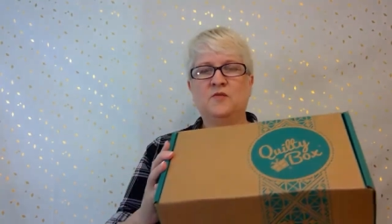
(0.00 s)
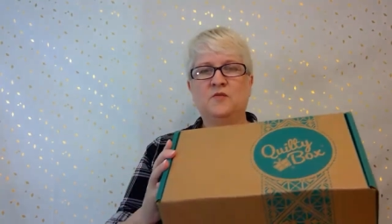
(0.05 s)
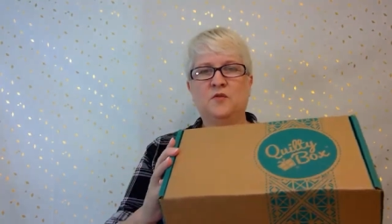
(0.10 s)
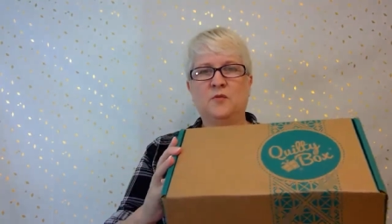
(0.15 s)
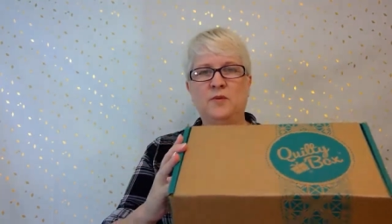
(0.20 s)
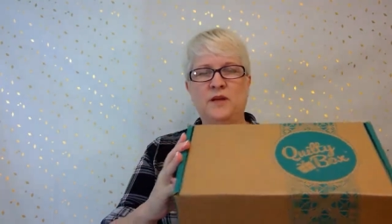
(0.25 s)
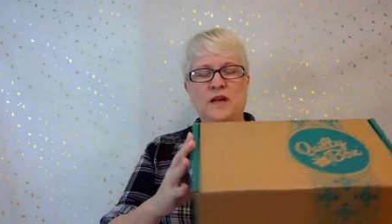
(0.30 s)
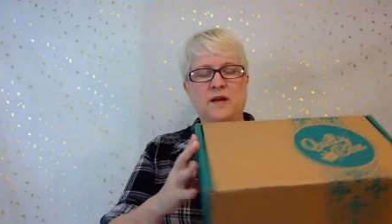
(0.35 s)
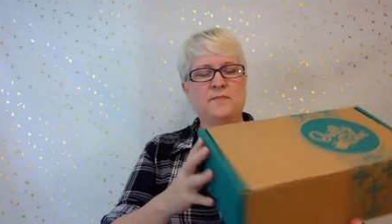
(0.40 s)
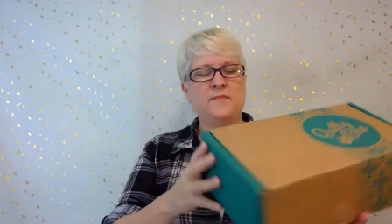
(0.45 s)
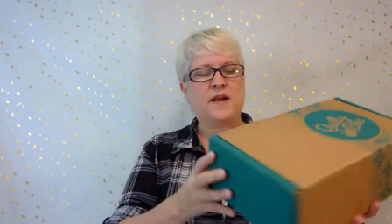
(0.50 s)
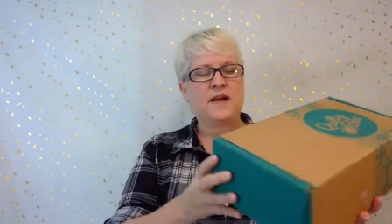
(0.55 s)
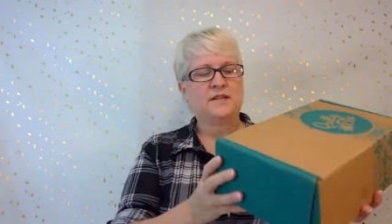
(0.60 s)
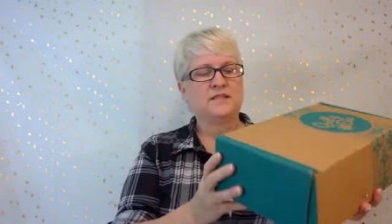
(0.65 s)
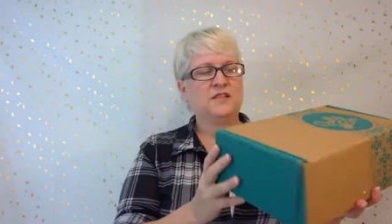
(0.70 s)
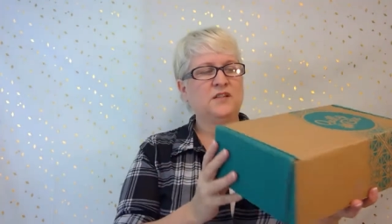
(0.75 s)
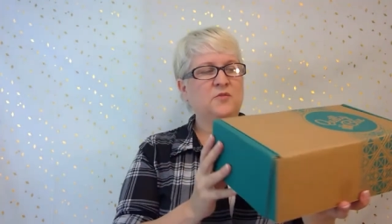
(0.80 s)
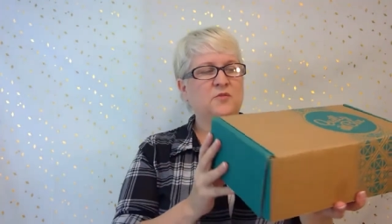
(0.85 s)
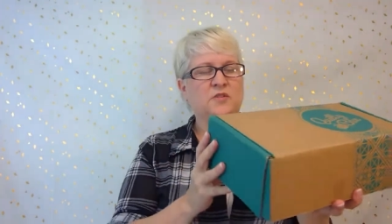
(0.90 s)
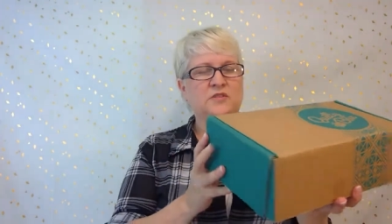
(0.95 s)
We'll be
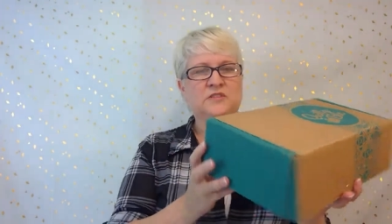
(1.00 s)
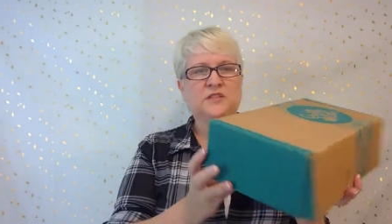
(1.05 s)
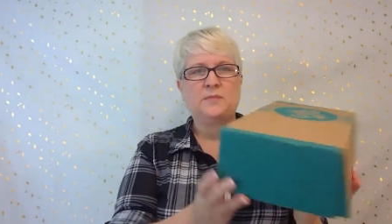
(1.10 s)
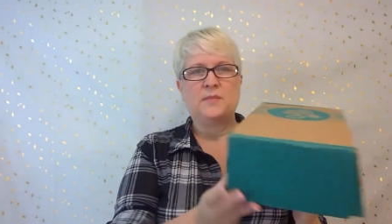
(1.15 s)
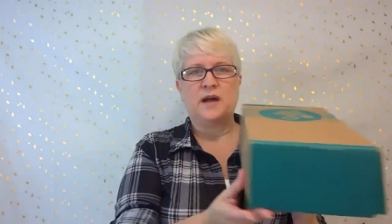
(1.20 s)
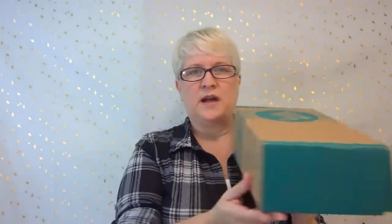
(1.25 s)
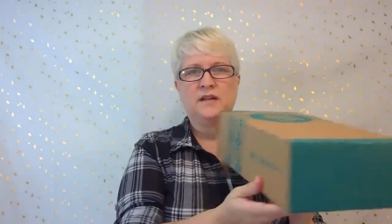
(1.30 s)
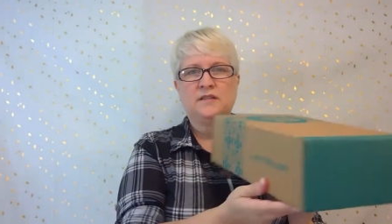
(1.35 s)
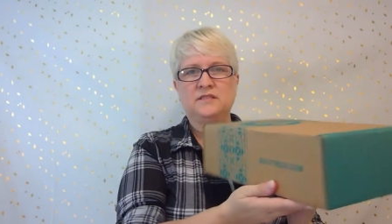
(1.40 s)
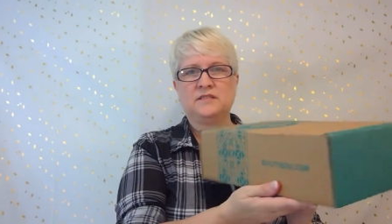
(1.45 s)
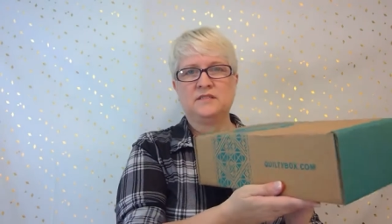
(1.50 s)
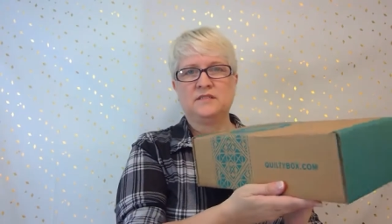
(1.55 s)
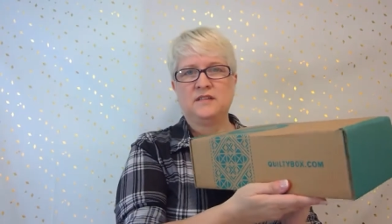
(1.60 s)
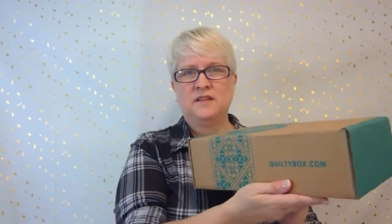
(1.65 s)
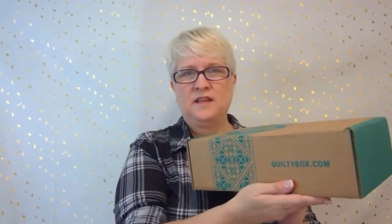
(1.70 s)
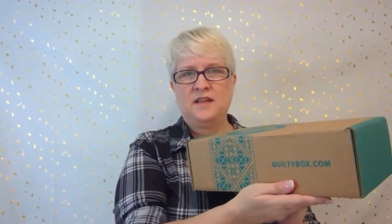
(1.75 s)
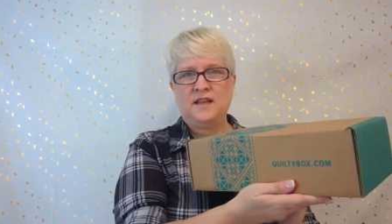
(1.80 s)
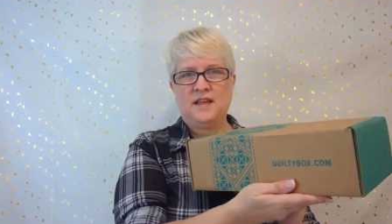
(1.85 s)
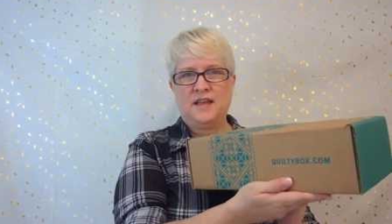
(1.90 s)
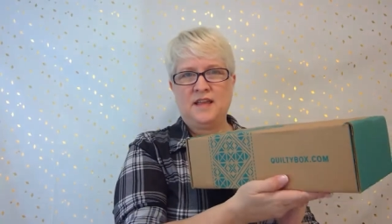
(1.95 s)
unboxing Quilty Box
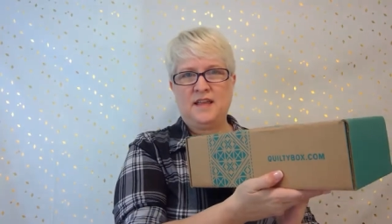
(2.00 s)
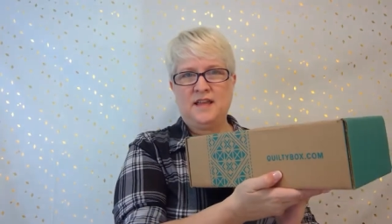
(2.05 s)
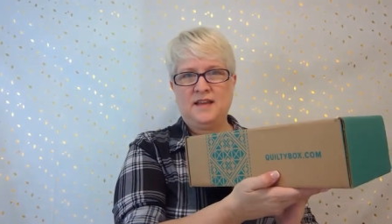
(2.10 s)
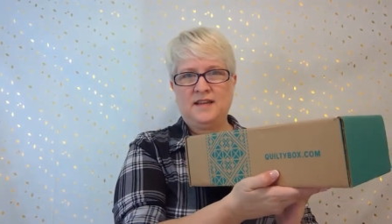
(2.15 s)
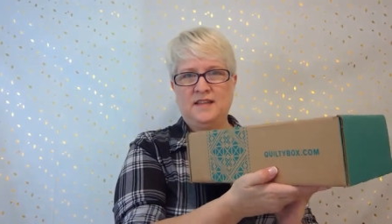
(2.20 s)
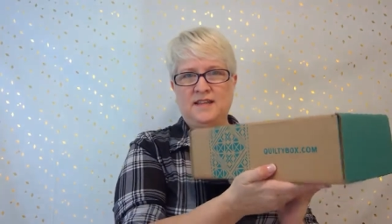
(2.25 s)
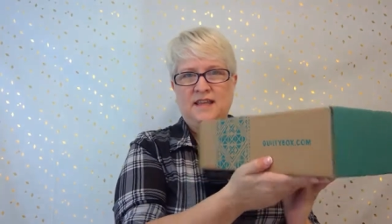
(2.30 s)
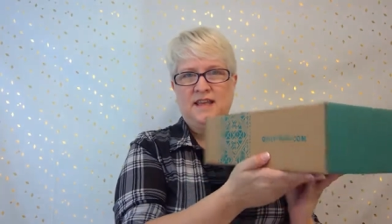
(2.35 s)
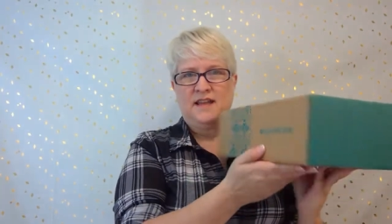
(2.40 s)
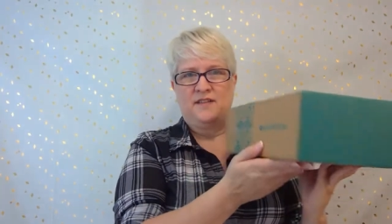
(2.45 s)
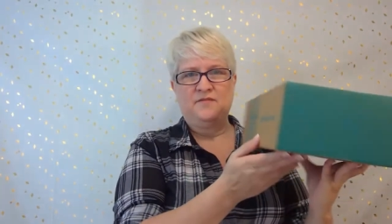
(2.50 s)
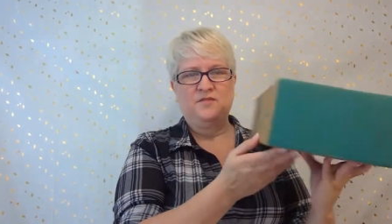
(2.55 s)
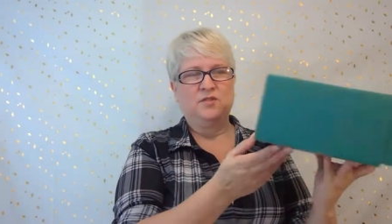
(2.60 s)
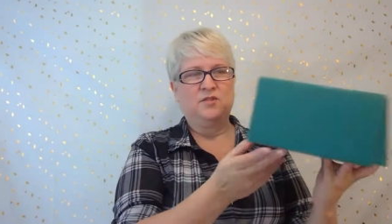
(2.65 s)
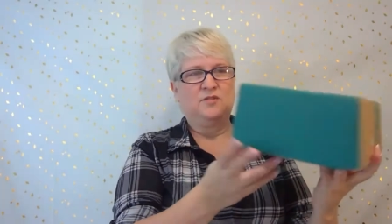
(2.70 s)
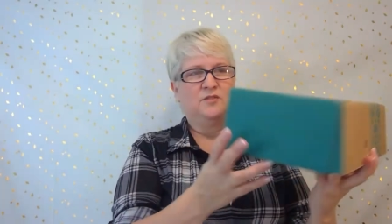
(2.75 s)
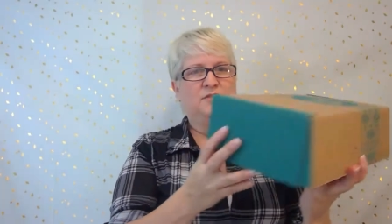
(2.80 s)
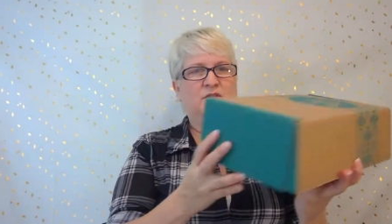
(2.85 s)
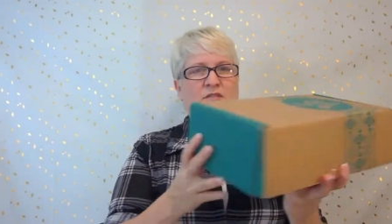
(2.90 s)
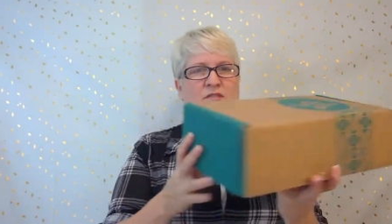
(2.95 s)
and they have
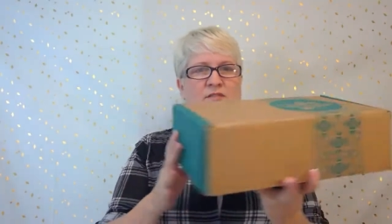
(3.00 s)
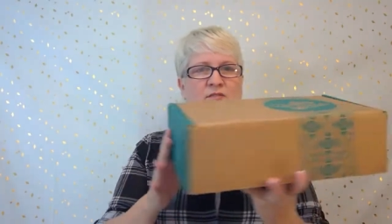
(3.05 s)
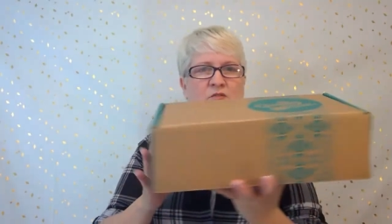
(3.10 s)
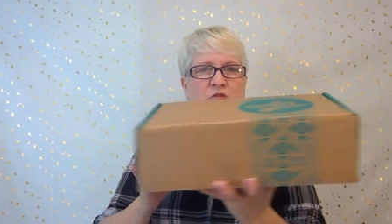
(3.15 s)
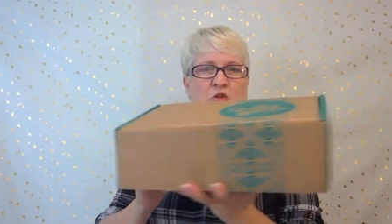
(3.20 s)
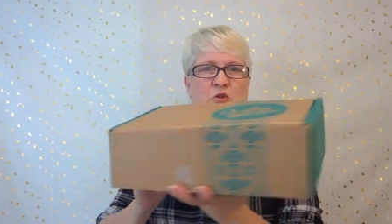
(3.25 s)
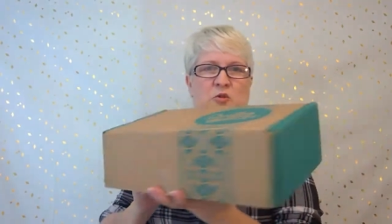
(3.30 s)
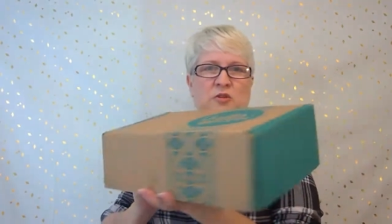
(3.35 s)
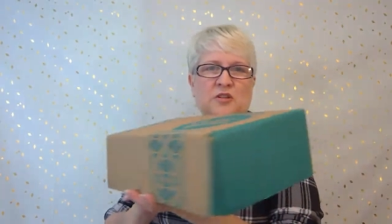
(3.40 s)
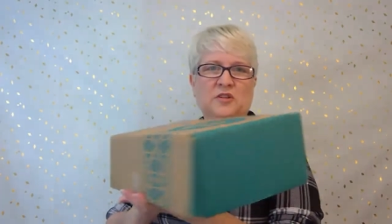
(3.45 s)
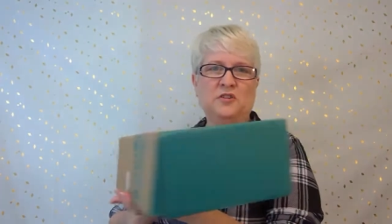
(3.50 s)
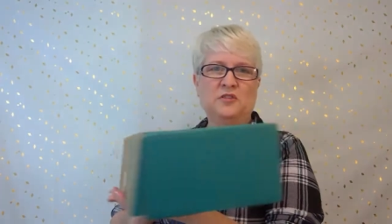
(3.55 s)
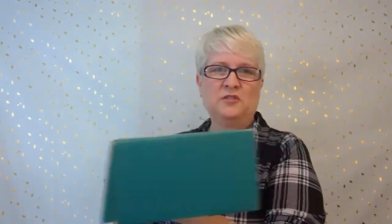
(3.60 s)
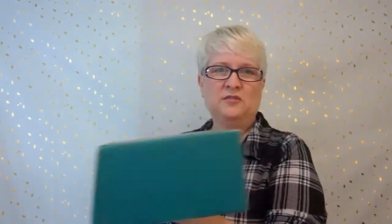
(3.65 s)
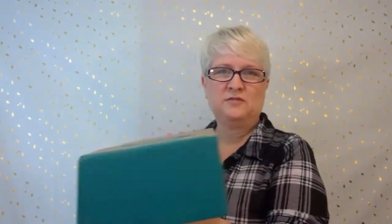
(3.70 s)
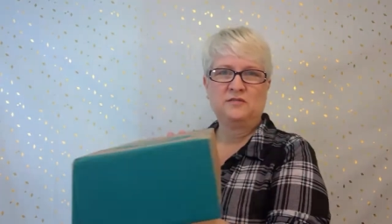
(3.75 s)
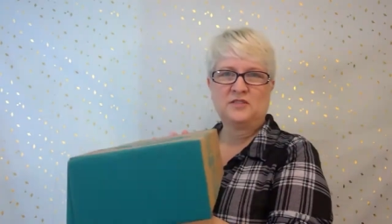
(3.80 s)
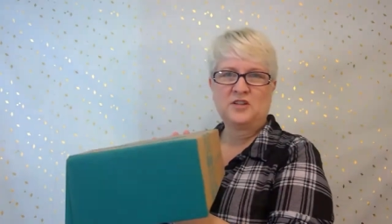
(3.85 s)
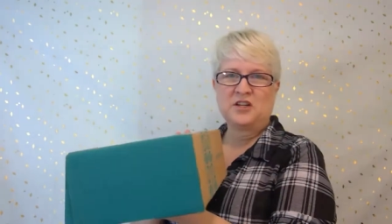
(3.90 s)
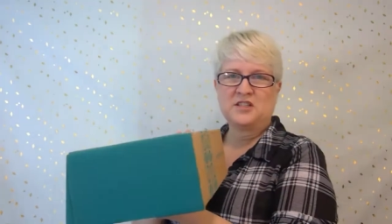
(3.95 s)
their cute
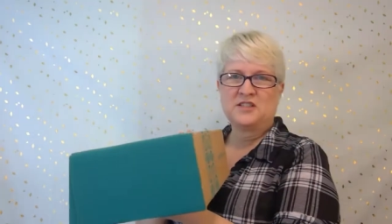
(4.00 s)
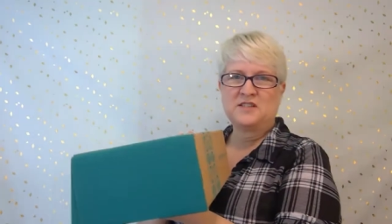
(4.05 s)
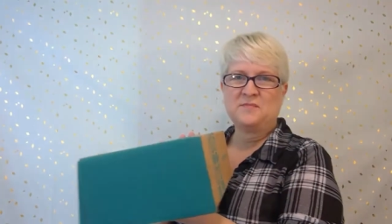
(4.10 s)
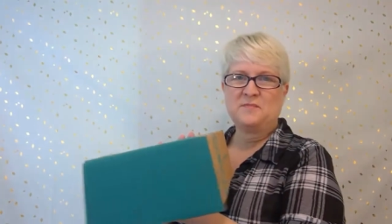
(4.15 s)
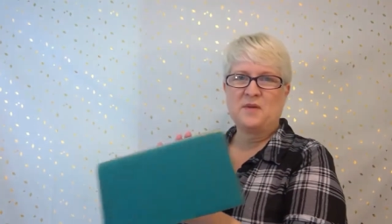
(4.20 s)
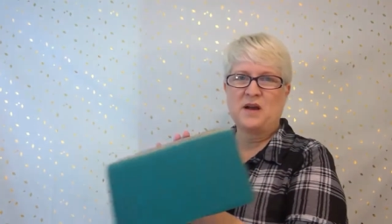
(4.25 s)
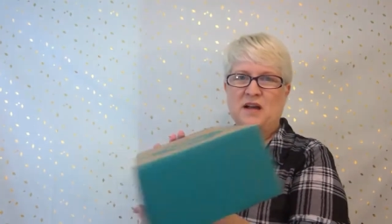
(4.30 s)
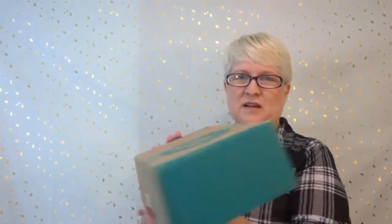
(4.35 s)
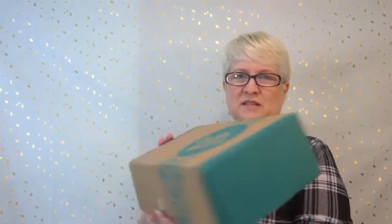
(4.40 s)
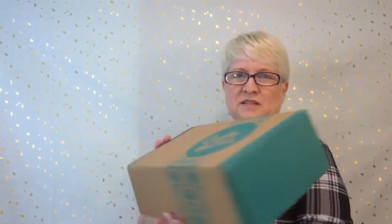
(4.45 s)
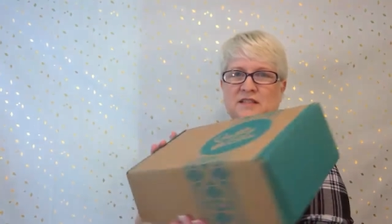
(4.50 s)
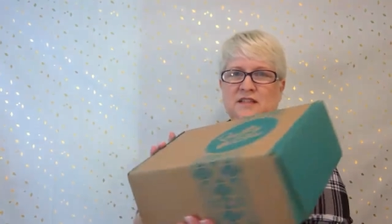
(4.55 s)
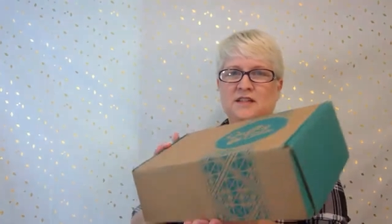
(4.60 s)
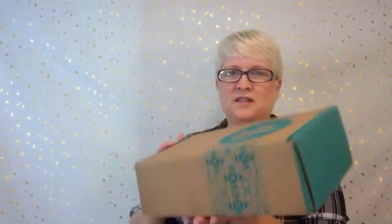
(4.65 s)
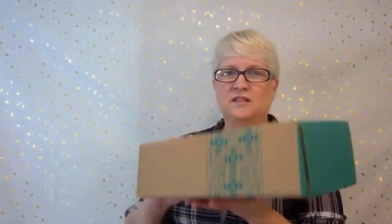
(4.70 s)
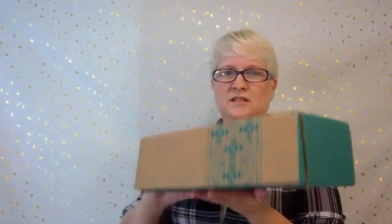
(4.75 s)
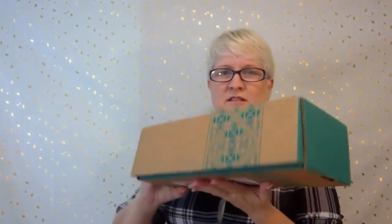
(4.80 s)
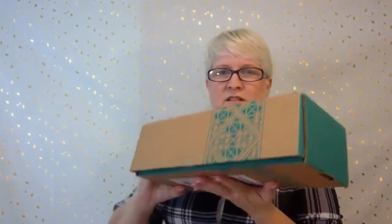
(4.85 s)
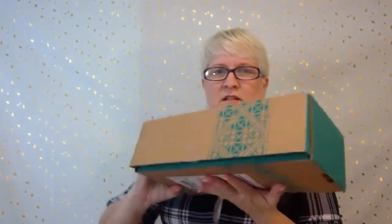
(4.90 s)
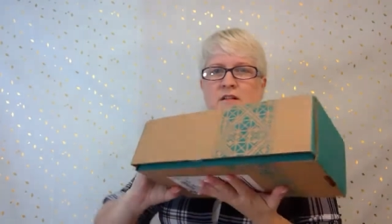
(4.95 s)
little custom box
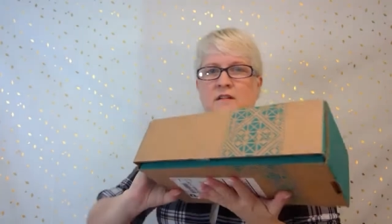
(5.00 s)
here.